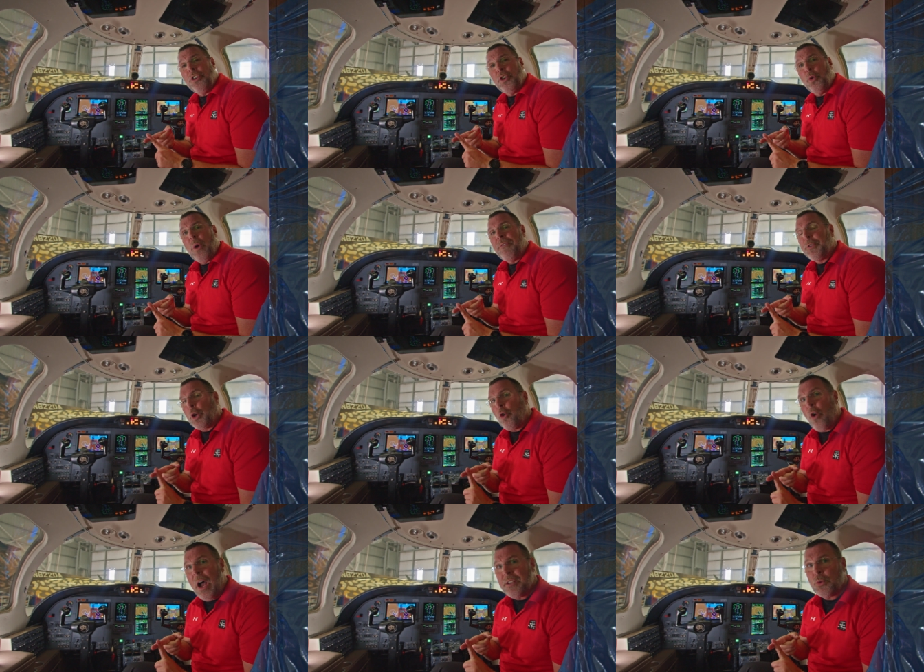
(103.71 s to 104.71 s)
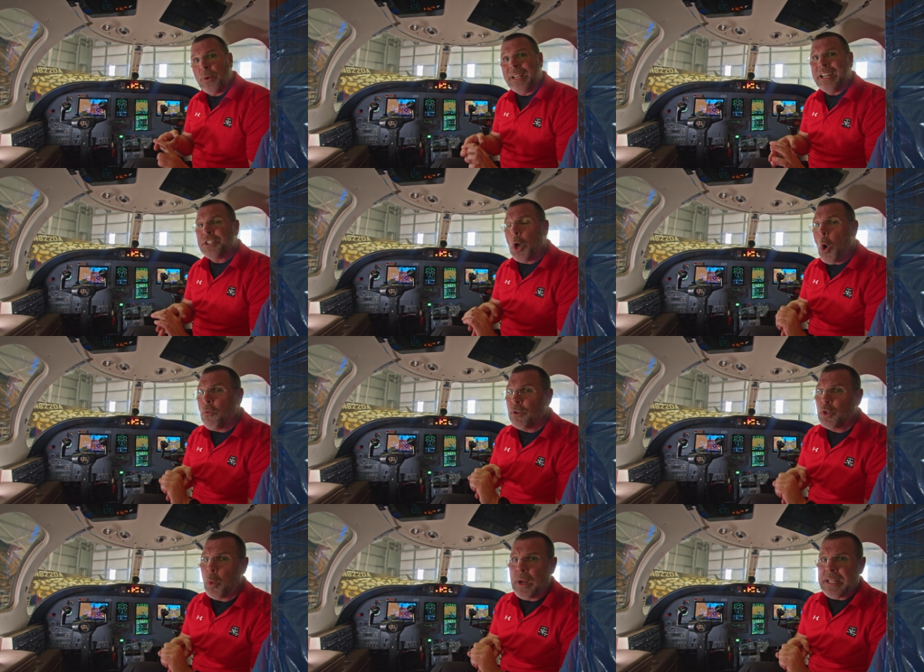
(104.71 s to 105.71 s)
you if the crosswind gets over
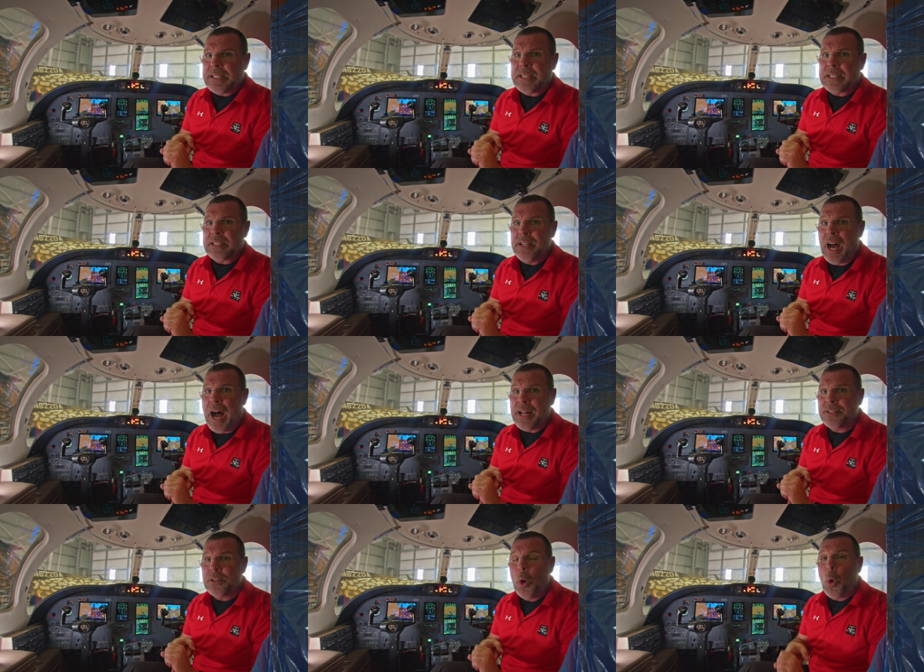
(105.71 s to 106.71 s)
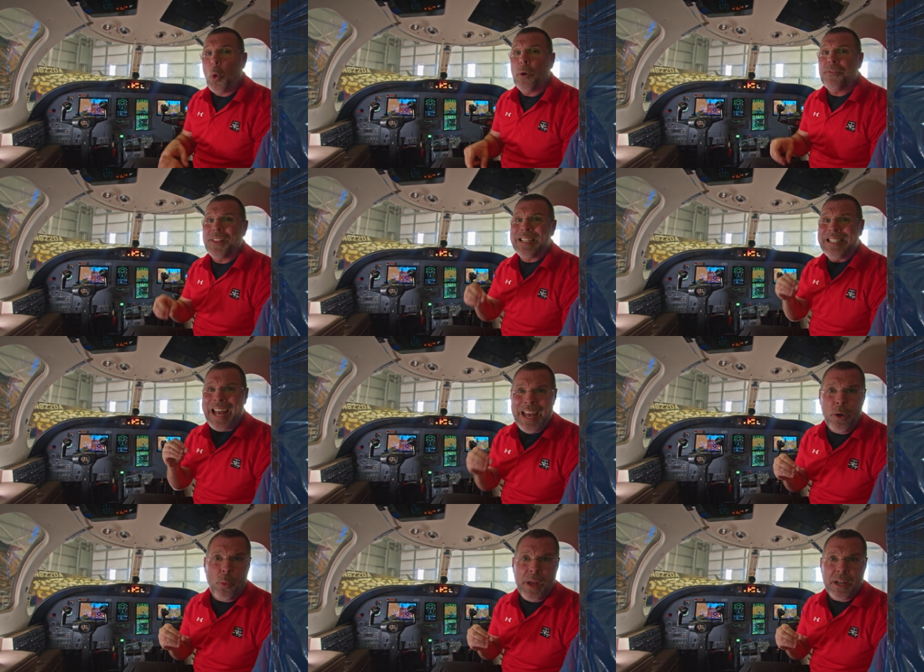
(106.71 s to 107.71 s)
26 knots or if the
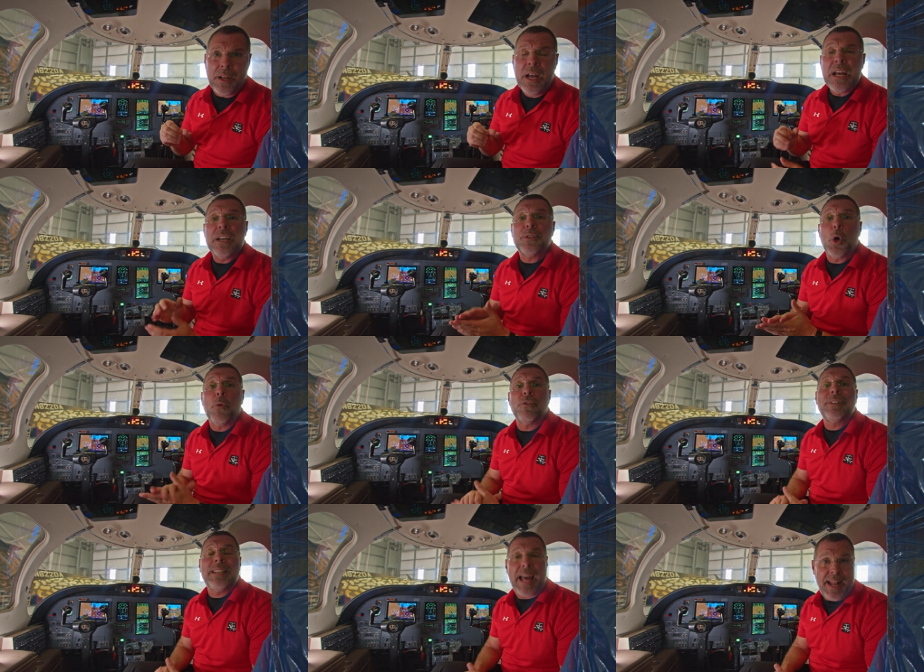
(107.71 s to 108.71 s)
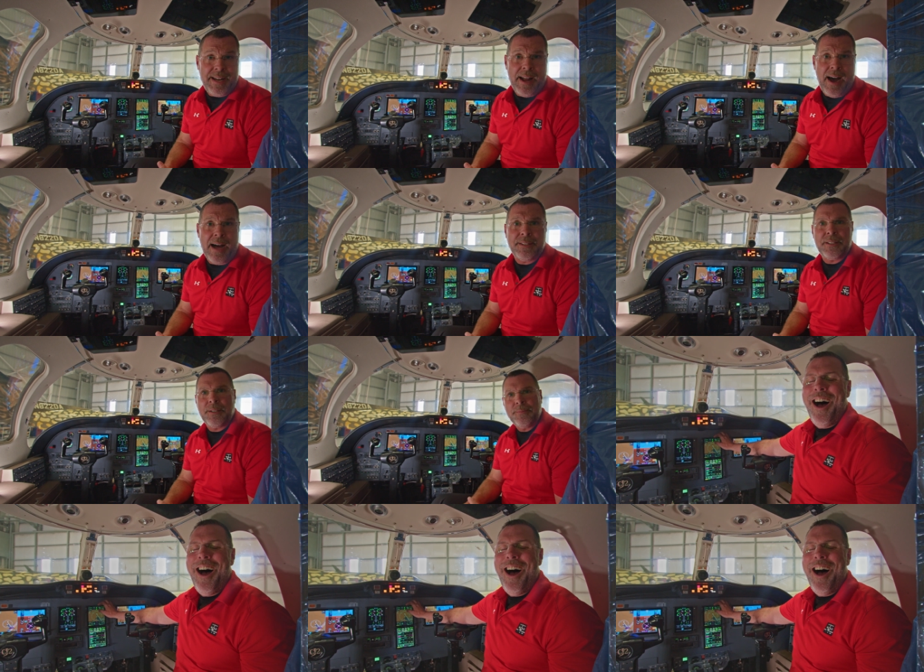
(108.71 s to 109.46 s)
tailwind is over 10 knots.